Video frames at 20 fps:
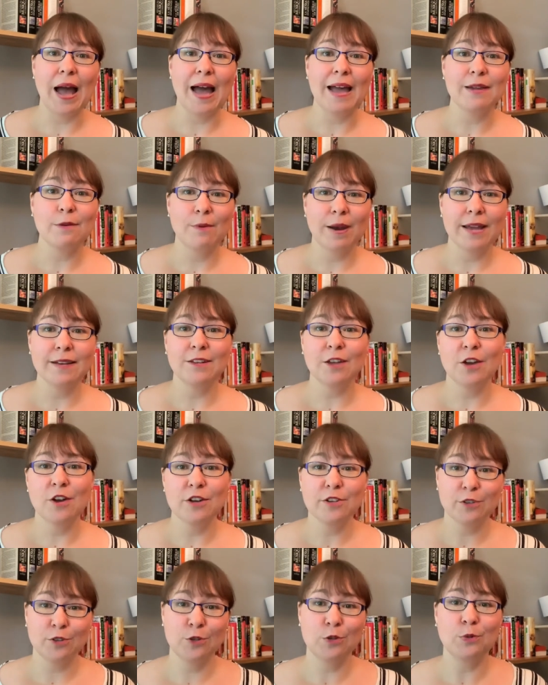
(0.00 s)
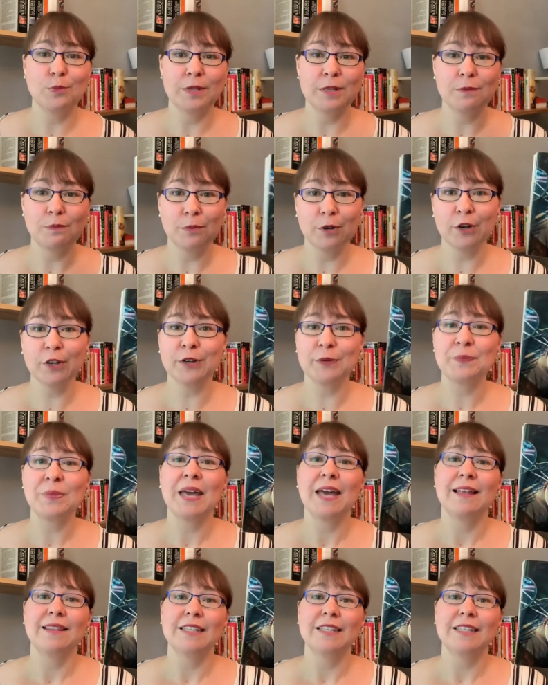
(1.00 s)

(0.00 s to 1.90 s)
I read a Cuban book,